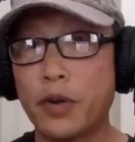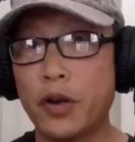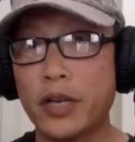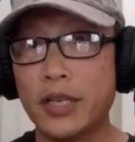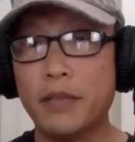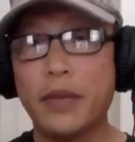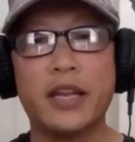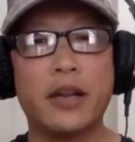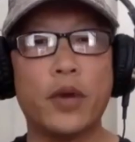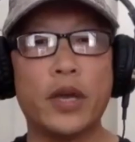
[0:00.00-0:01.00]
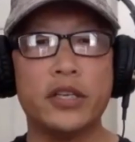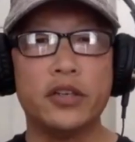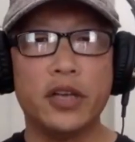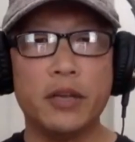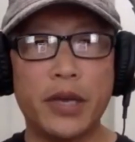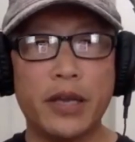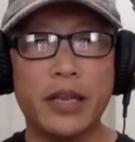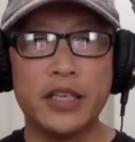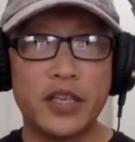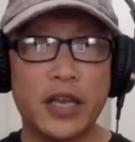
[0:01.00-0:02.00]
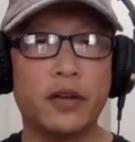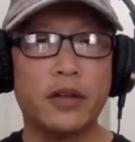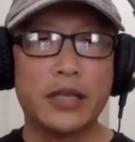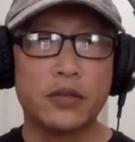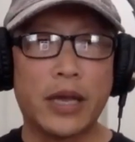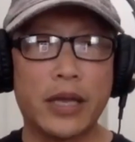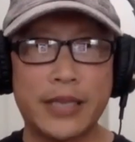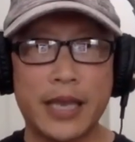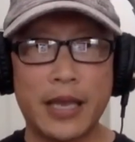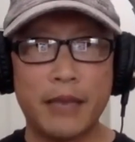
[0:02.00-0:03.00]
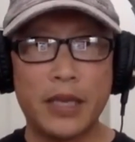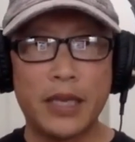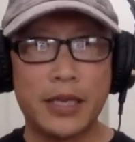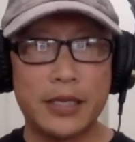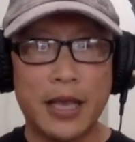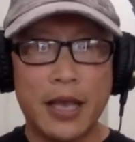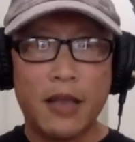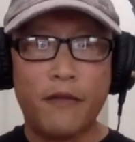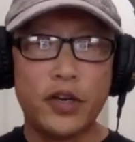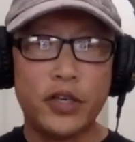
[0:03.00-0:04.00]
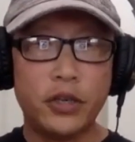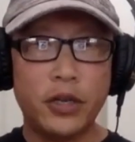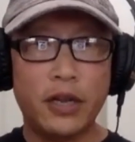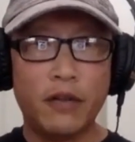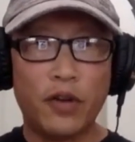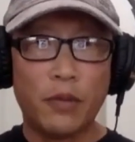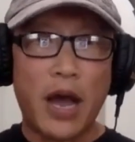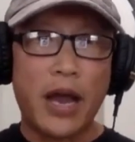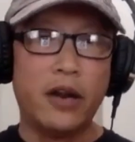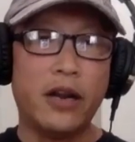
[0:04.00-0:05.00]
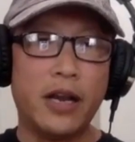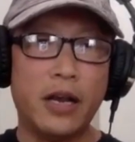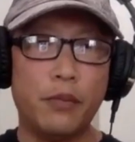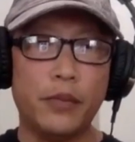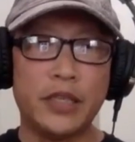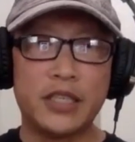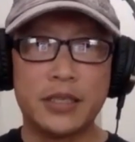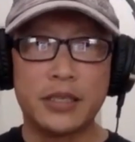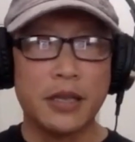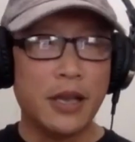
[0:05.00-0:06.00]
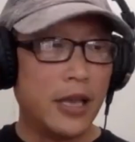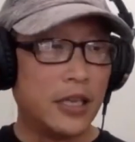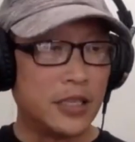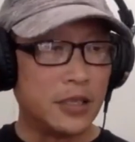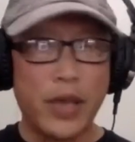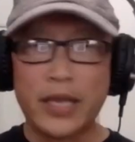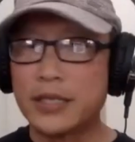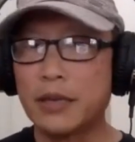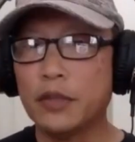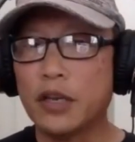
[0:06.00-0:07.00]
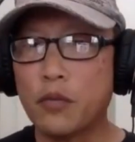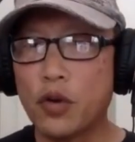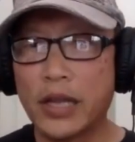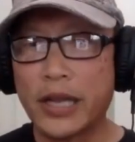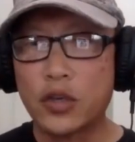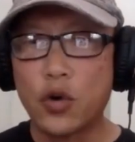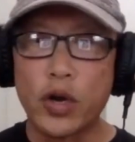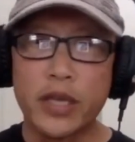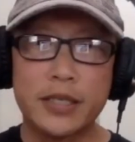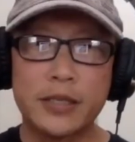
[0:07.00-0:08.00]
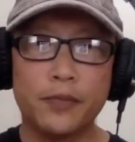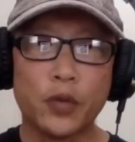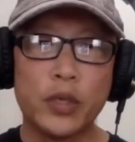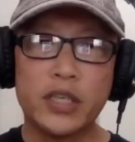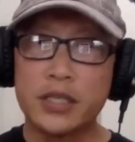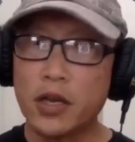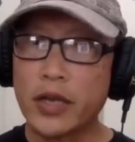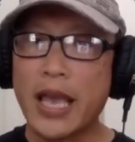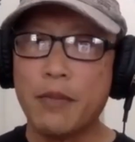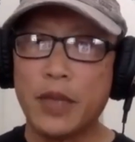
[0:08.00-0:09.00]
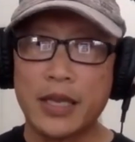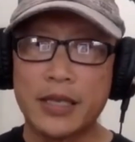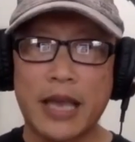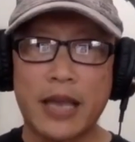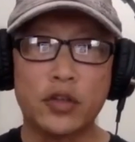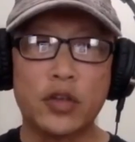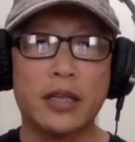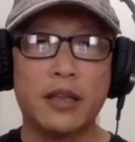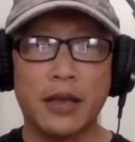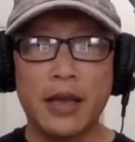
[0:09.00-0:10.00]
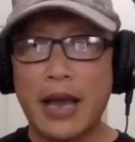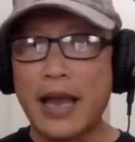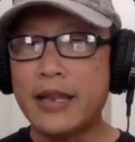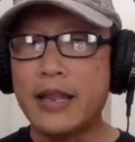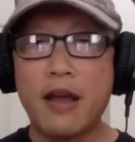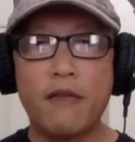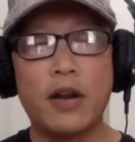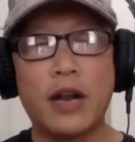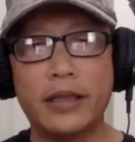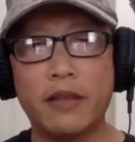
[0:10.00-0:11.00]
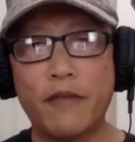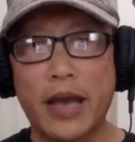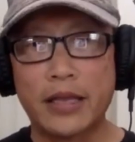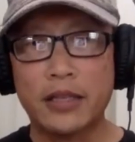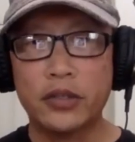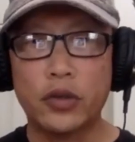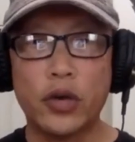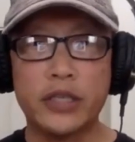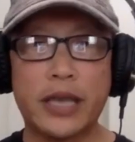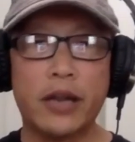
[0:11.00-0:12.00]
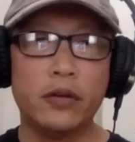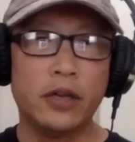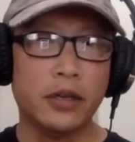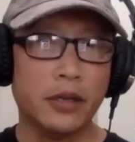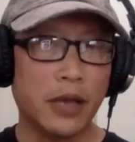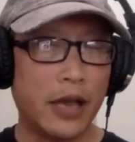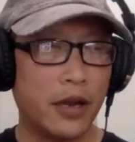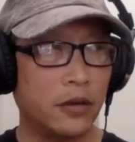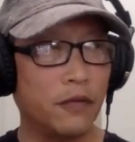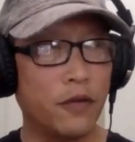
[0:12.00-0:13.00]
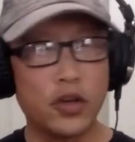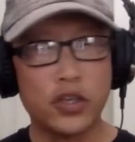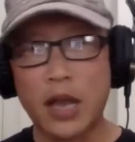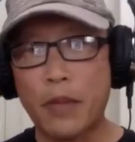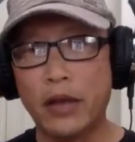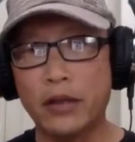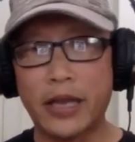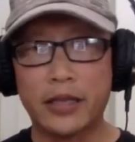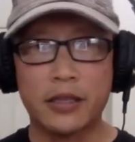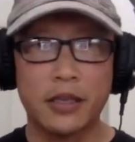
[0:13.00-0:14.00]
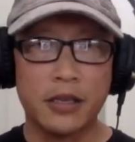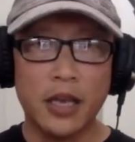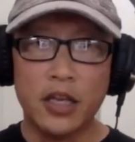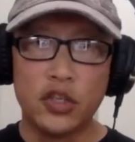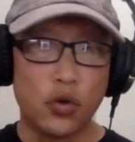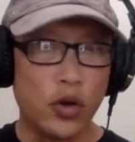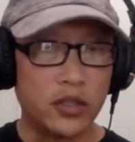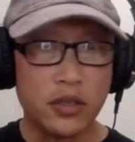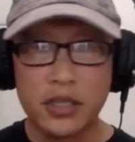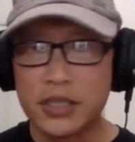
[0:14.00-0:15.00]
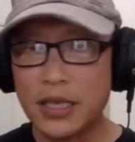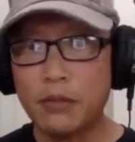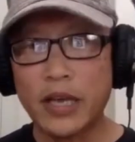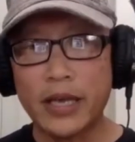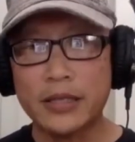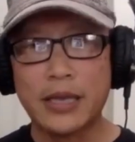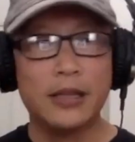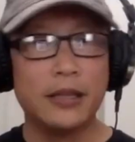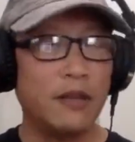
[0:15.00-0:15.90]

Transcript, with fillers: broken depending on what you're doing. But in general, that's what I say because if you're shooting from higher up, it yeah. just it just makes them look more like toys, which is okay because I don't try the I never hide the fact that they're toys. I don't I don't Photoshop out like the joints or the seam lines. I right.